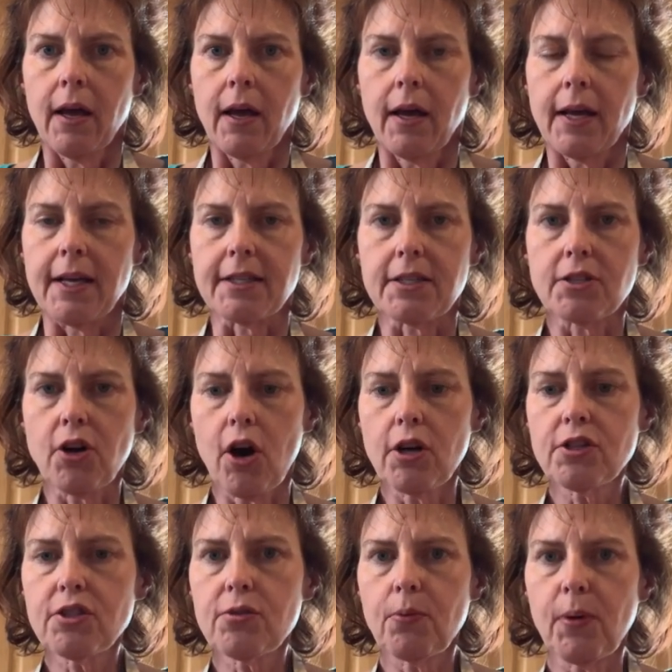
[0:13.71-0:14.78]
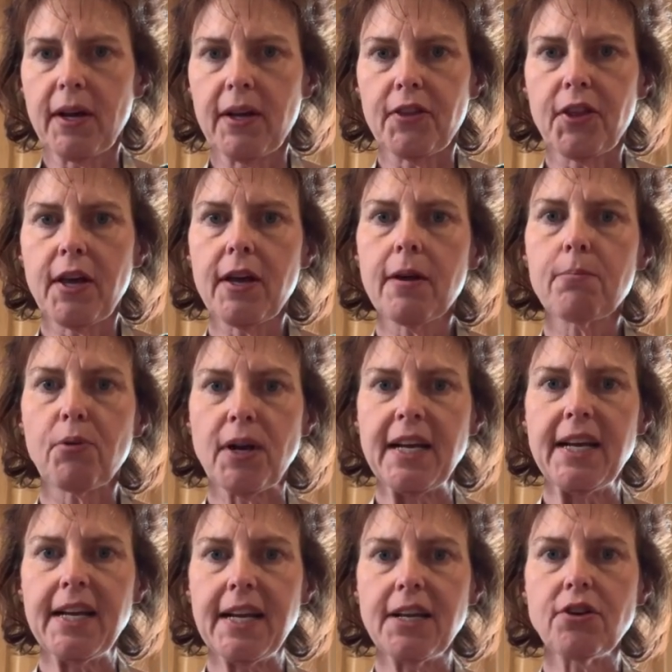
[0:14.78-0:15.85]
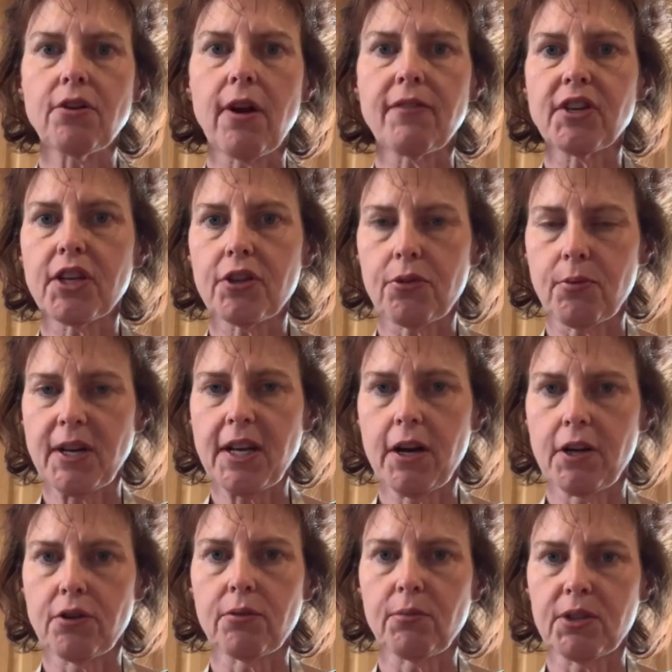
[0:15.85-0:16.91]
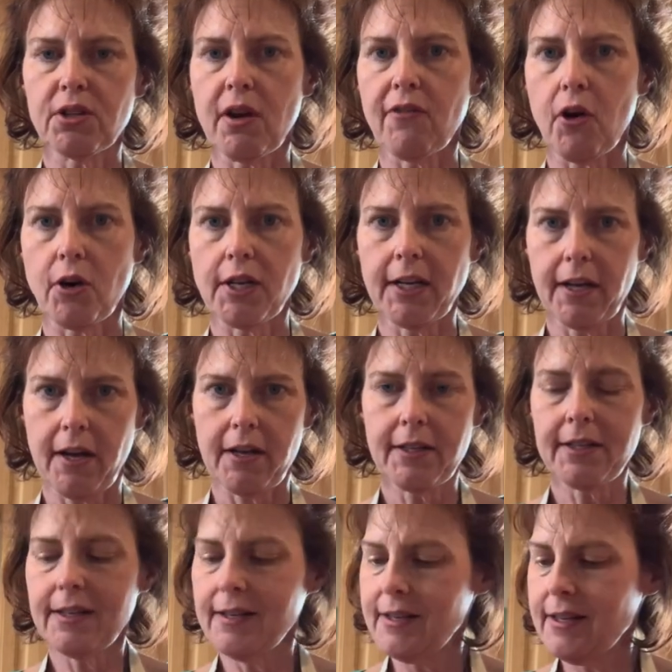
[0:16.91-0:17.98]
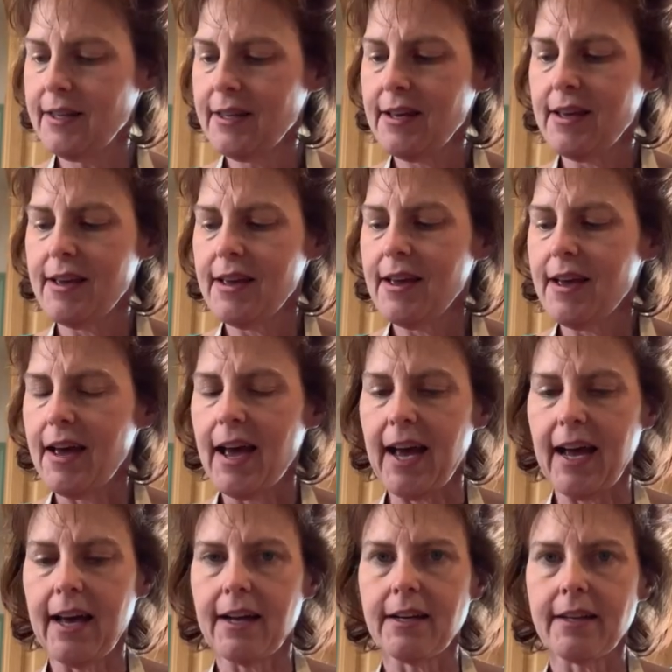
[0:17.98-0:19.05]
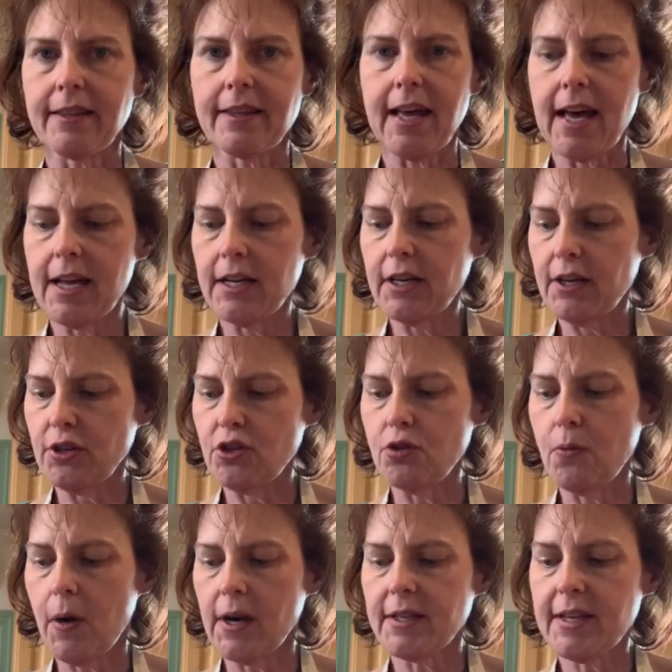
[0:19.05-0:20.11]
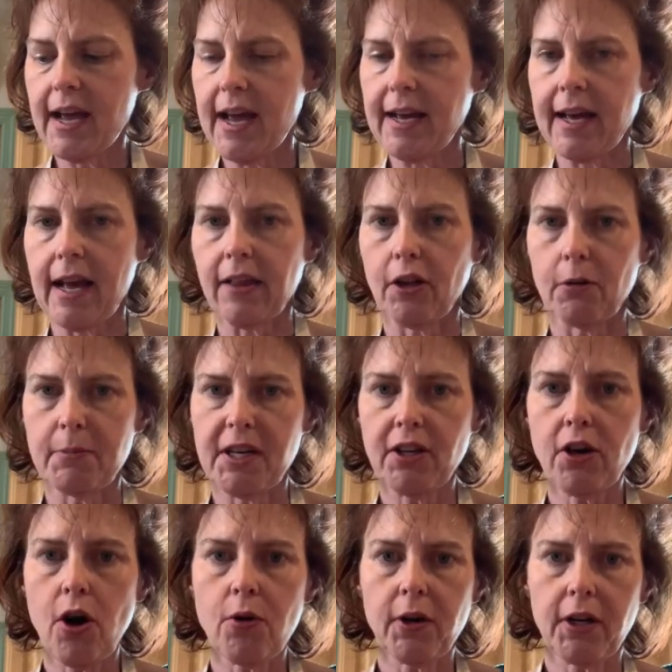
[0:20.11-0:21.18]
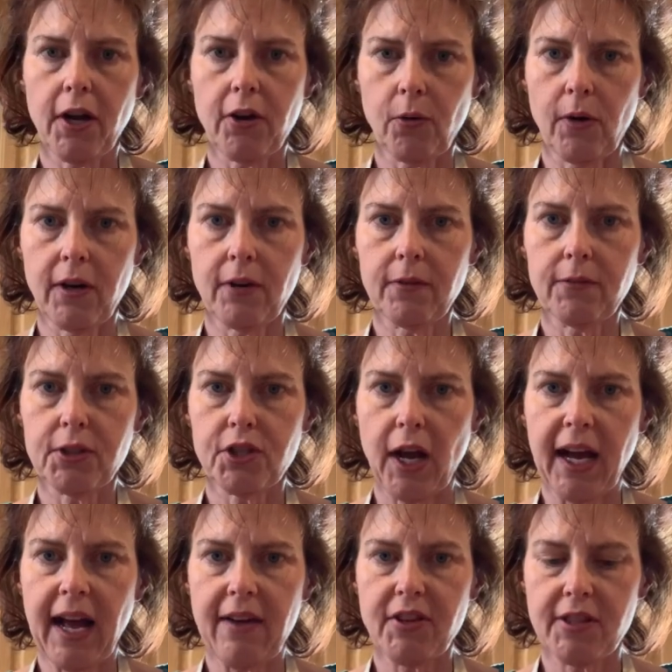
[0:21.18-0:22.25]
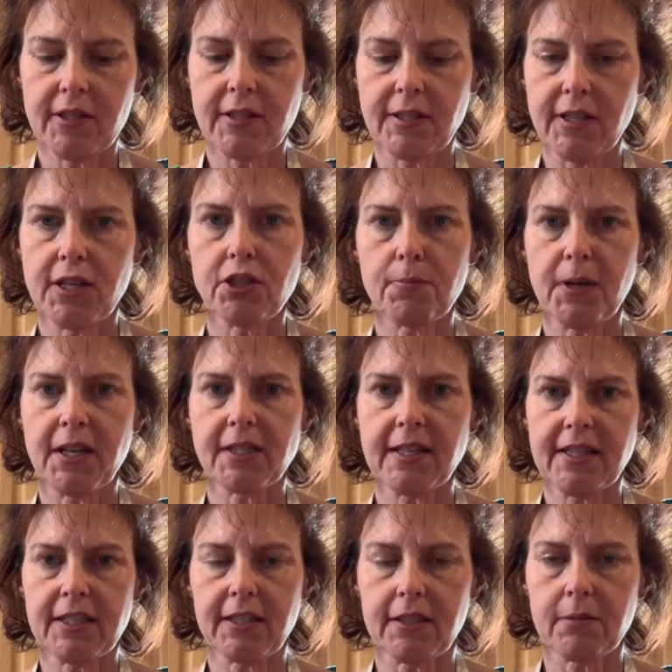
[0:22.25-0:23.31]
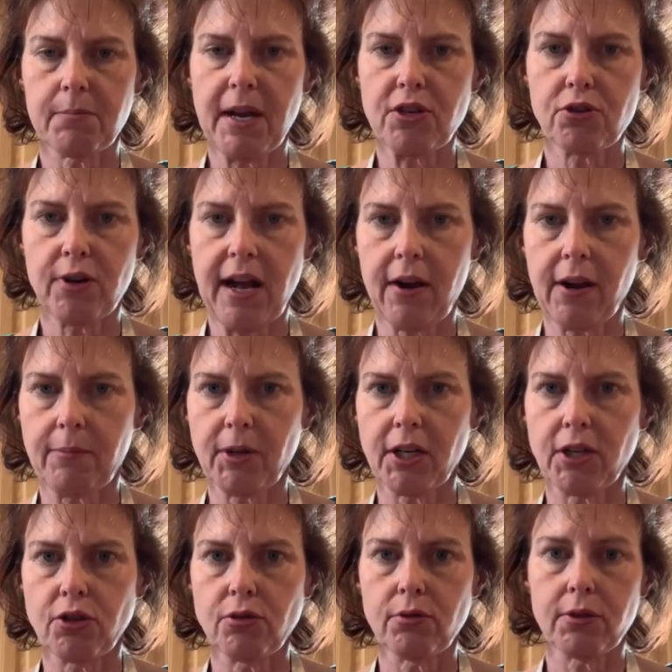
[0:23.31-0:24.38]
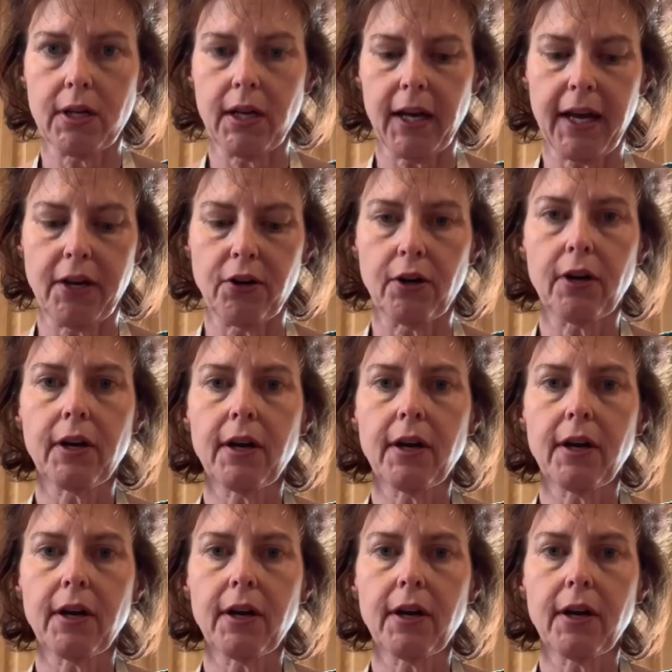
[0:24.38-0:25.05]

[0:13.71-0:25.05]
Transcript: it starts with preheating your oven to 300, which I've already done. And then you want to take a little bit of coconut oil, which I have in this dish because this is measured out. I'm going to use it later.